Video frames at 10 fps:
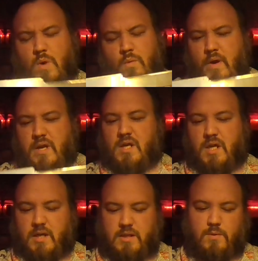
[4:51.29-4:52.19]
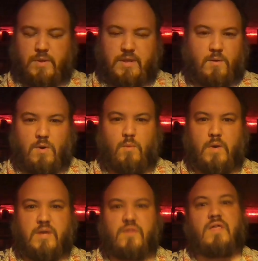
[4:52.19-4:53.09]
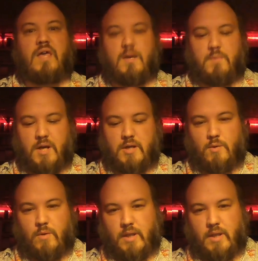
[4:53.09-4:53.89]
Well, what are you going to do with it? Well, what do you think I'm going to do